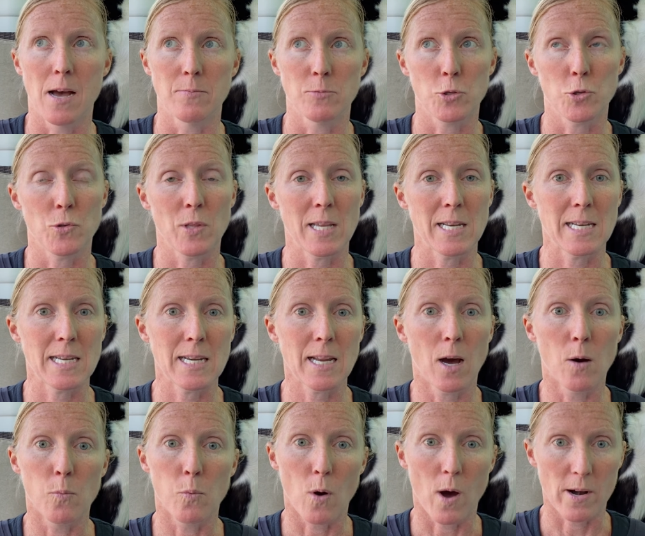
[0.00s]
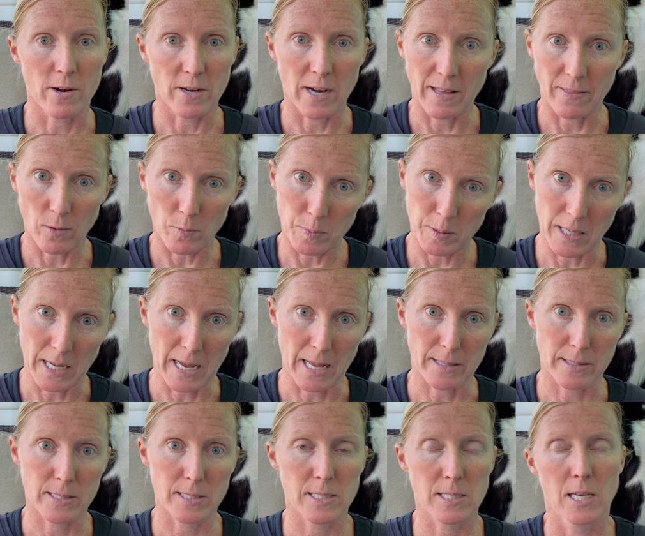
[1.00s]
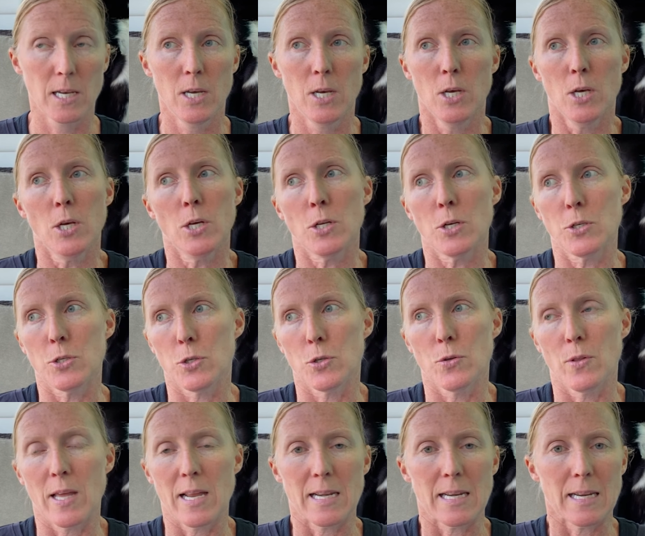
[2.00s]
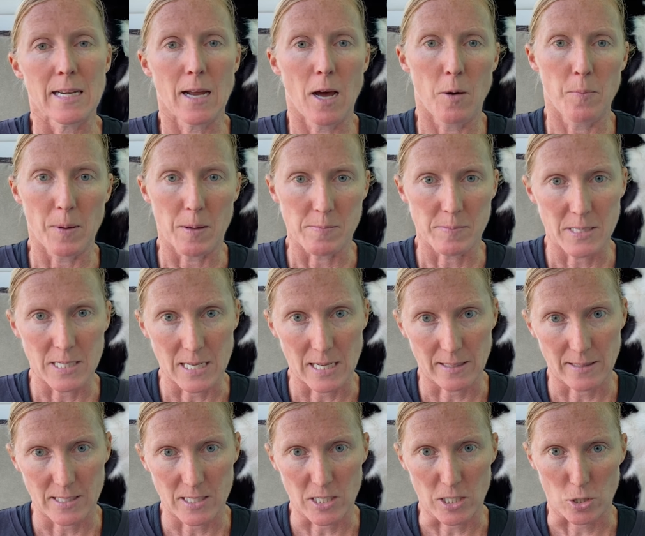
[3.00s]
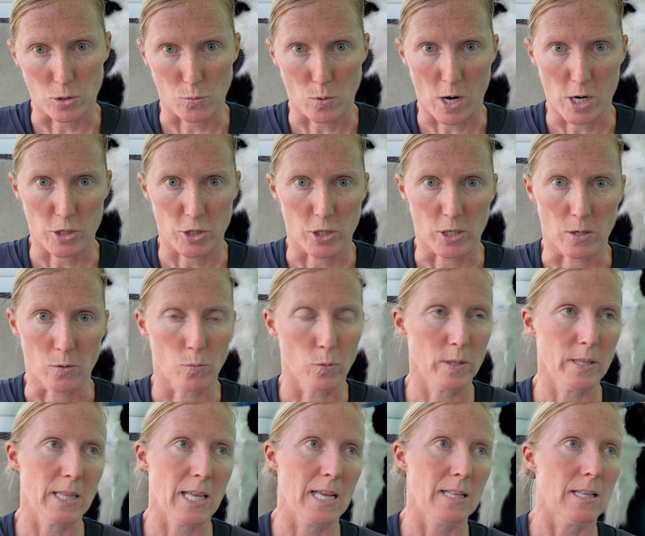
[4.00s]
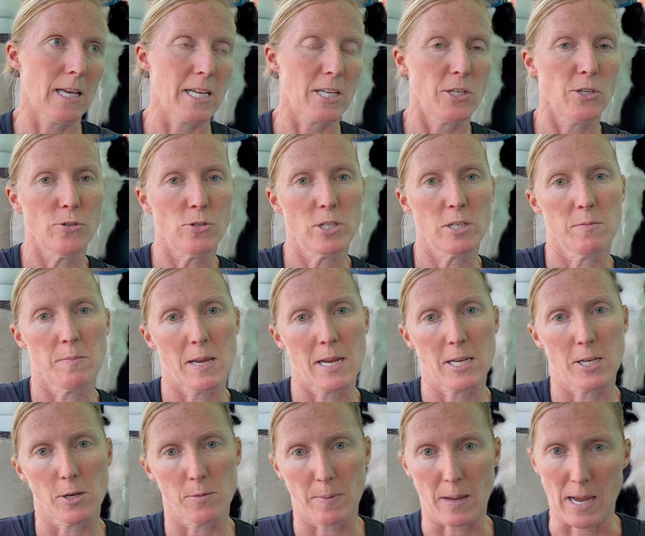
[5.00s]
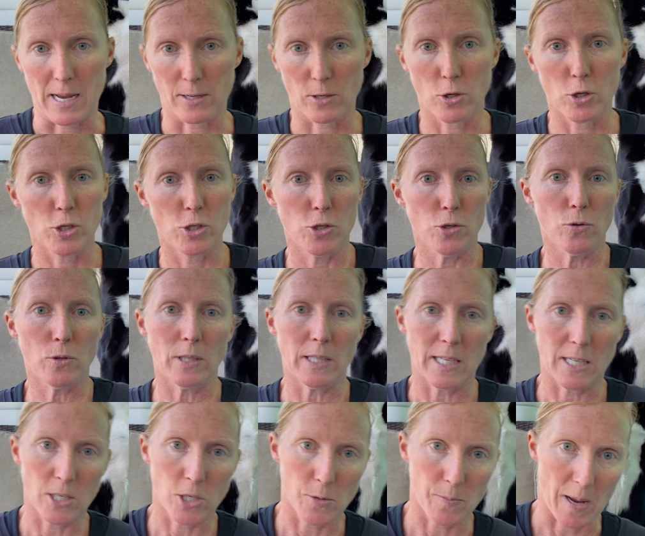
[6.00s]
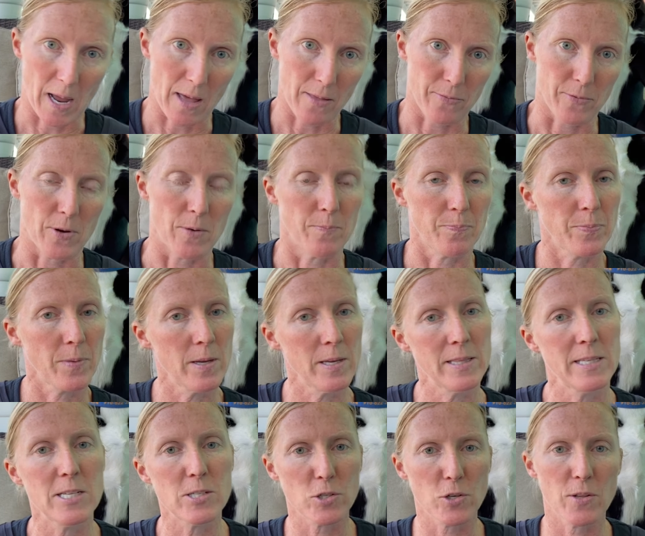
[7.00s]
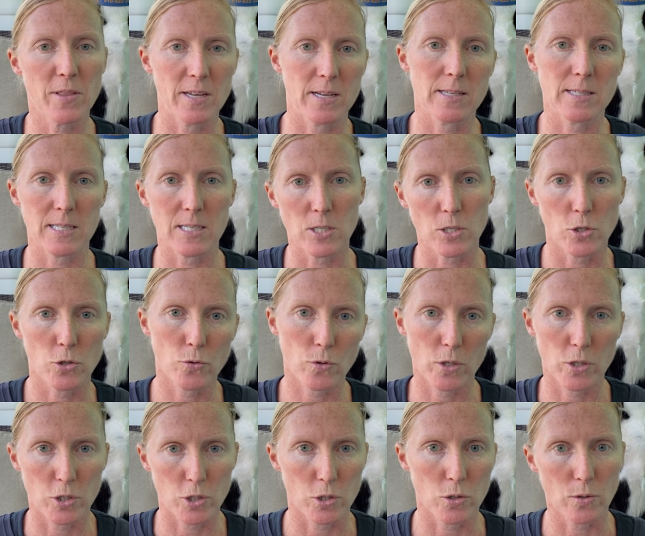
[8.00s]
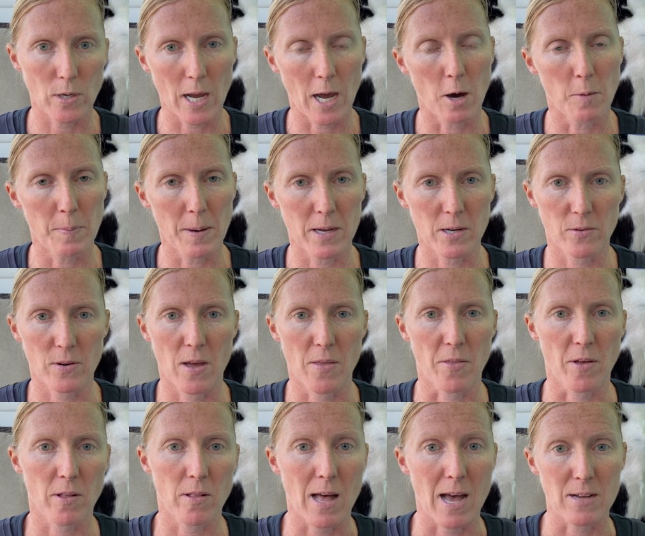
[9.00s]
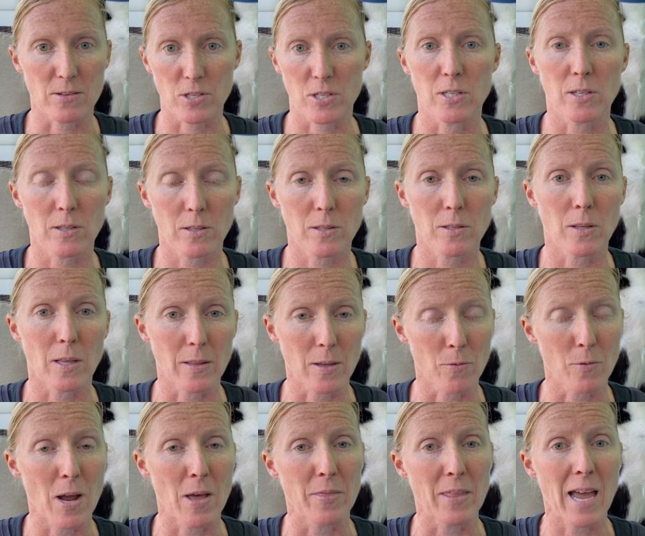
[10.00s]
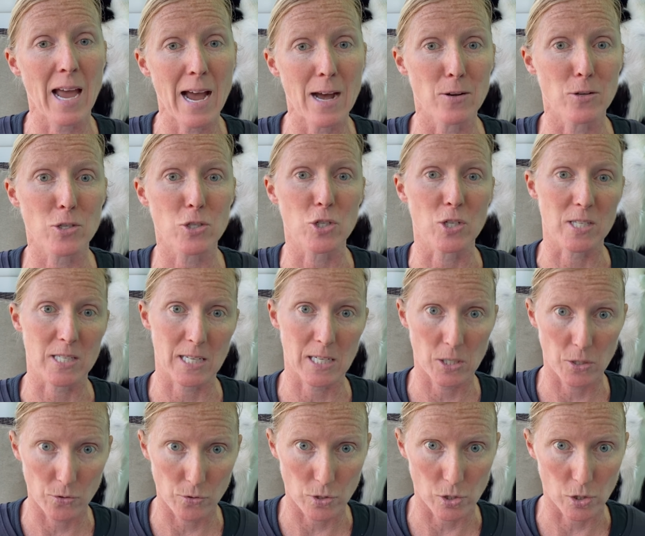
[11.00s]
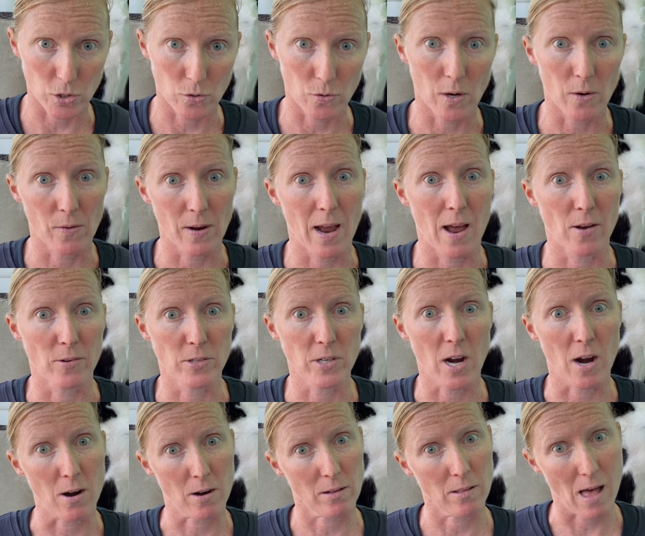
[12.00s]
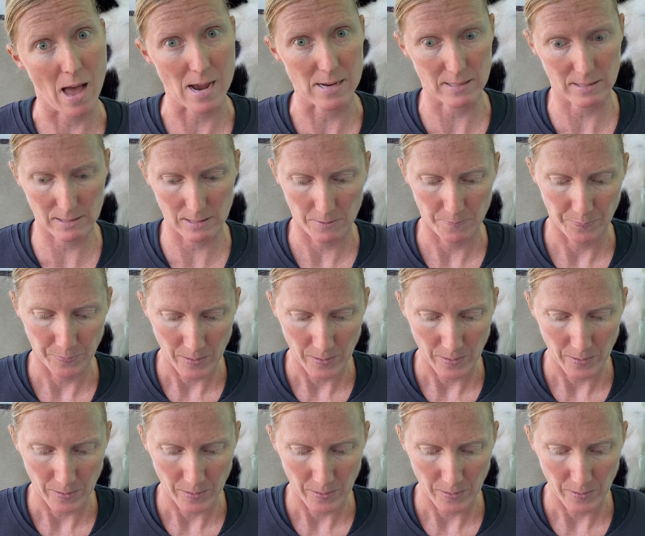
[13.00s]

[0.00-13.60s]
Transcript: Do they need help watering the plants? Do they need help emptying the dishwasher? Would they like you to make your bed? Could you clean your bathroom? These are things that you could do to help out around the house, just like you do around our class.